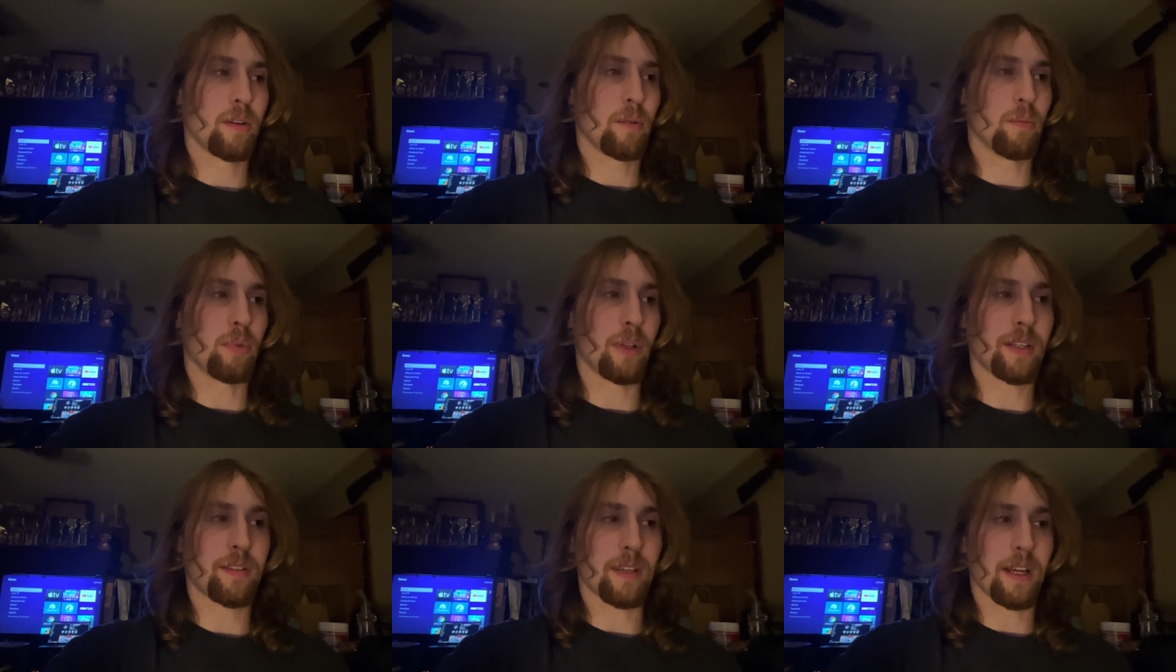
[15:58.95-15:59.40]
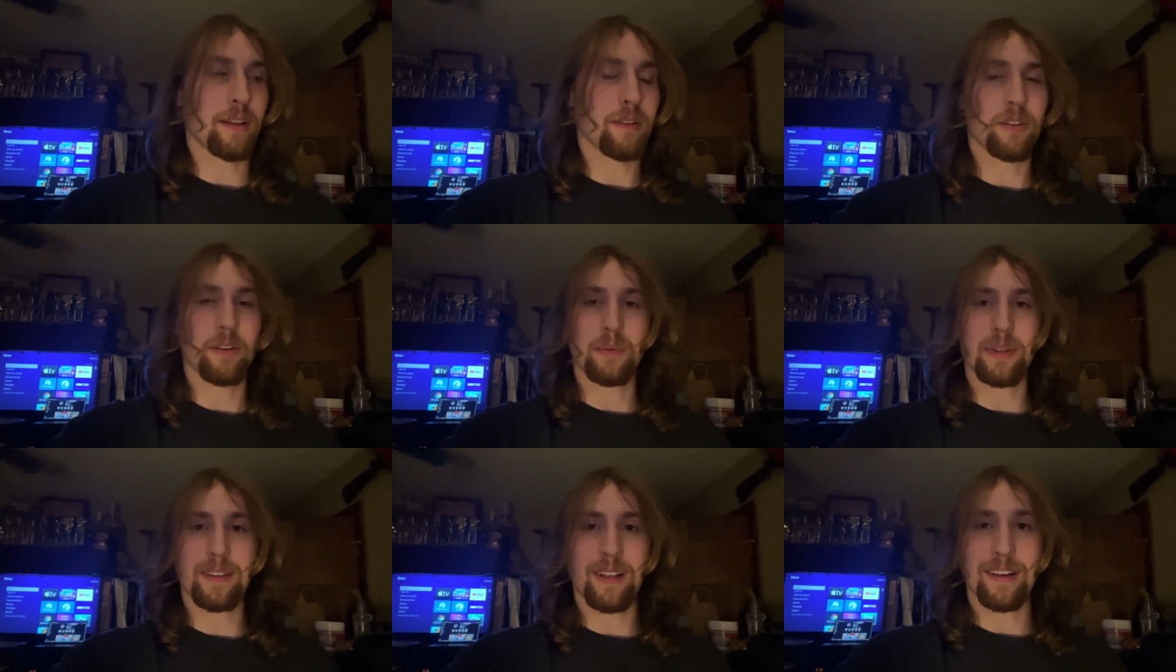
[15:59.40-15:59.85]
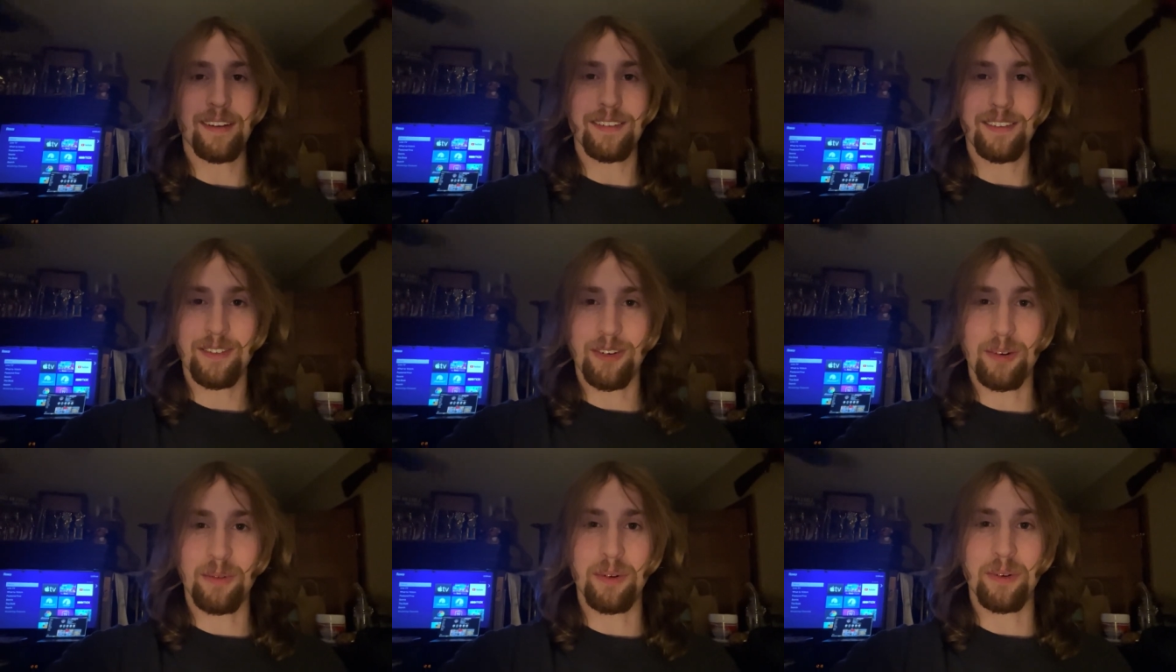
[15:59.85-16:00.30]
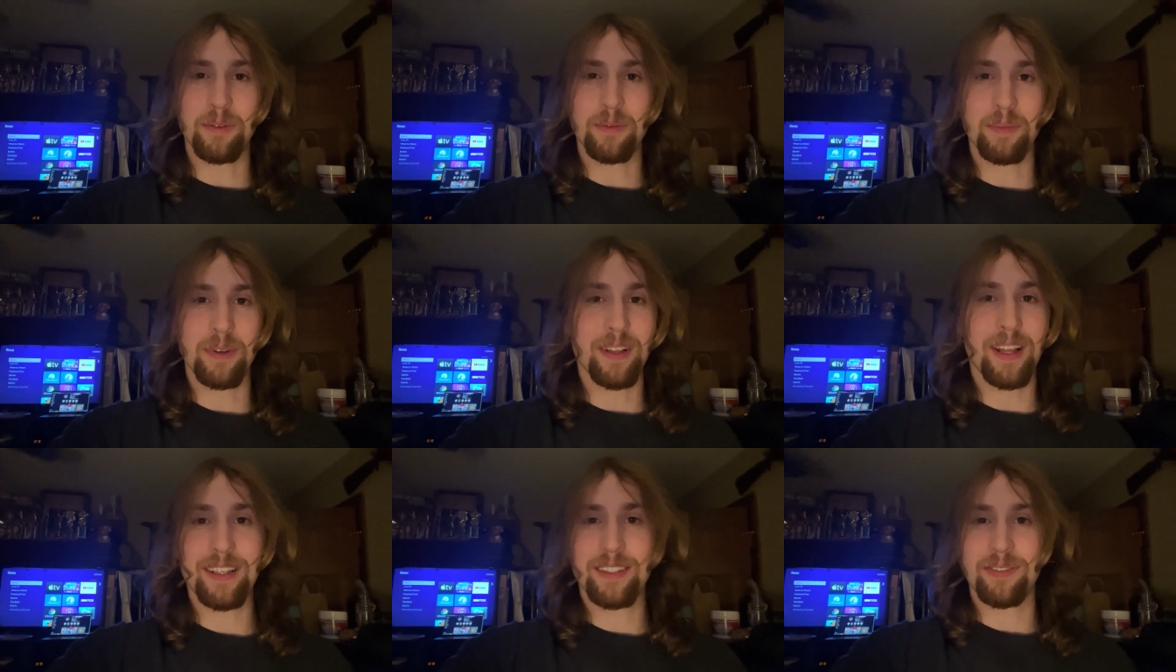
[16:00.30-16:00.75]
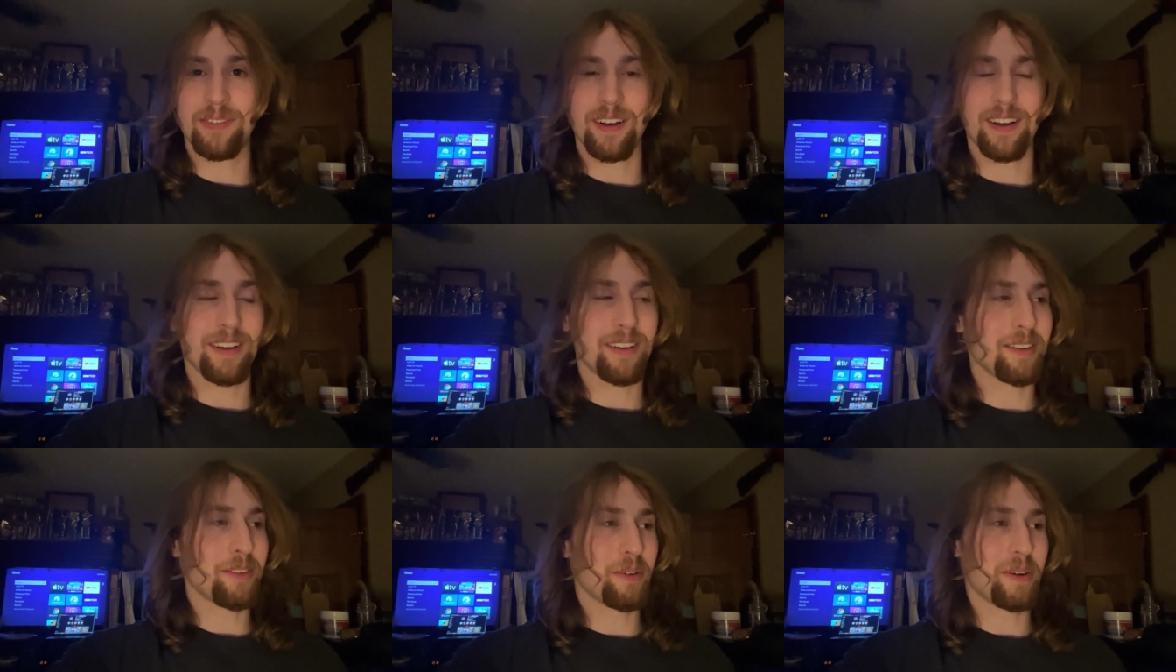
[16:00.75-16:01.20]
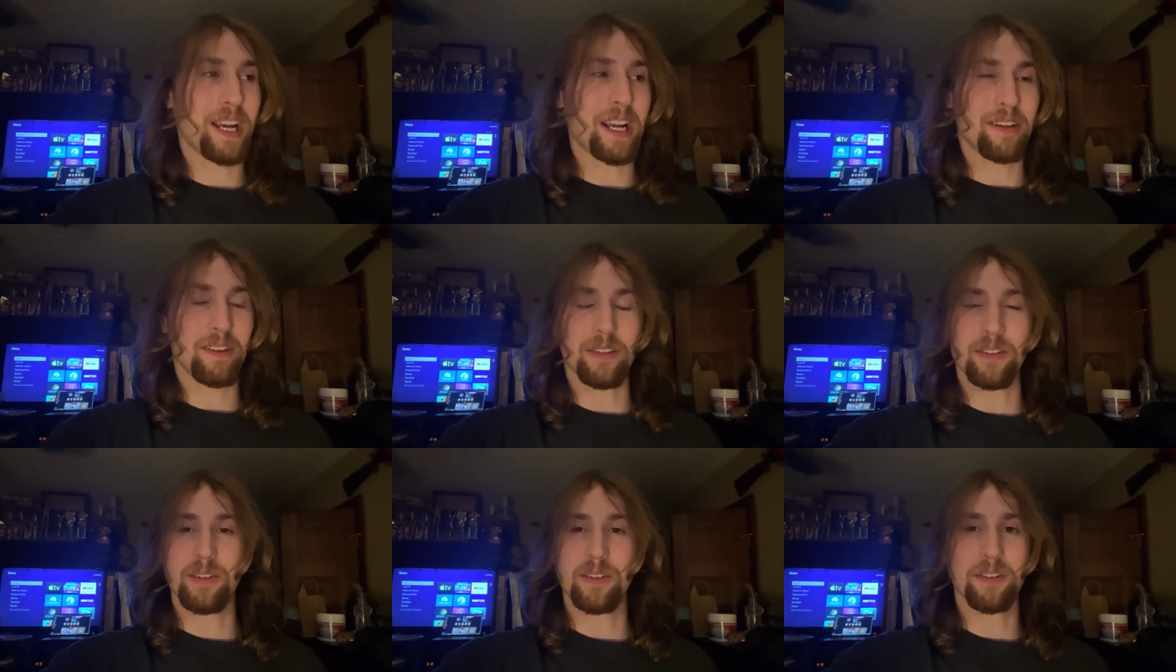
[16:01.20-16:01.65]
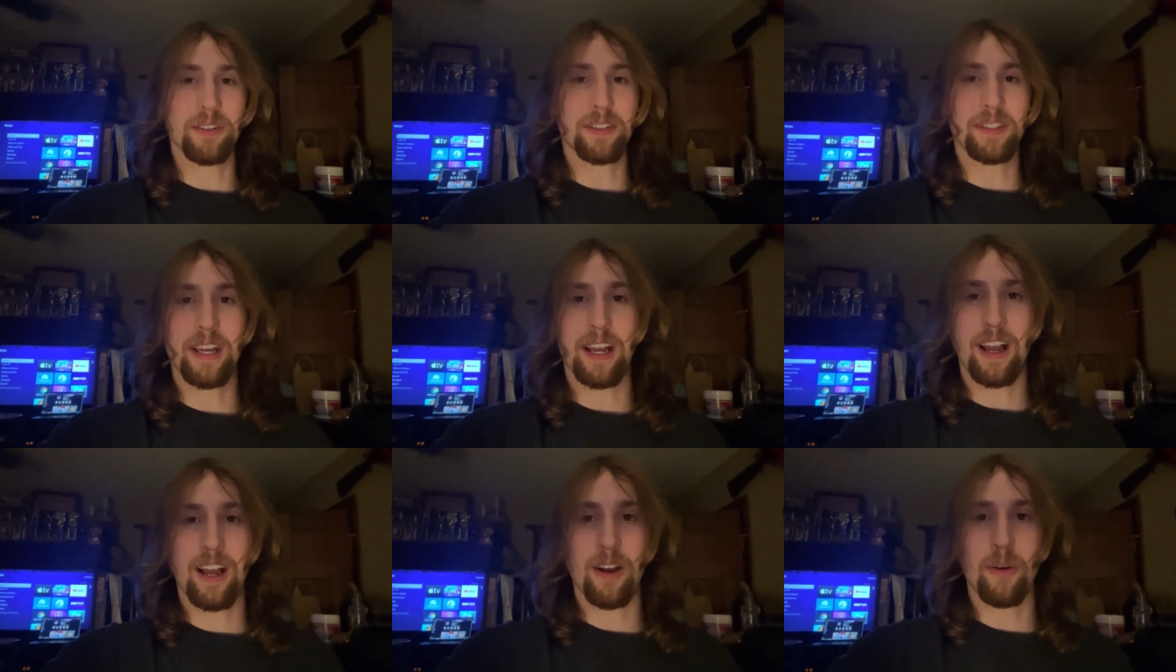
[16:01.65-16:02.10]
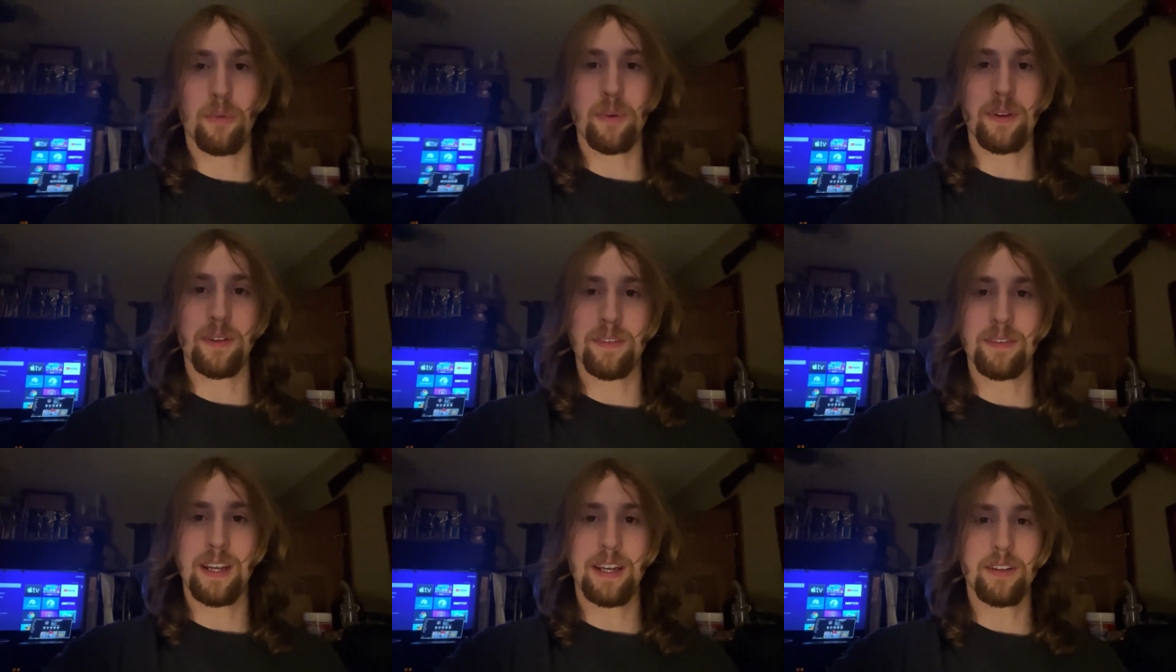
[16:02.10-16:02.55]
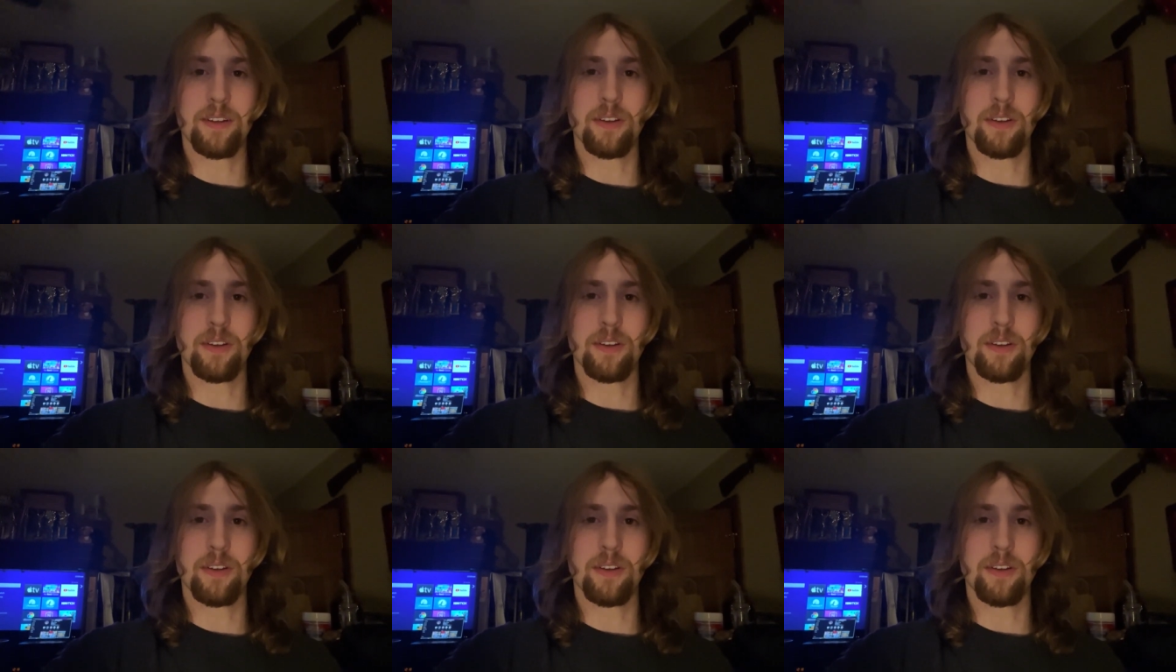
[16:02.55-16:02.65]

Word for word: Blake stayed a little bit later than normal, but that's fine. We had a good time. We had a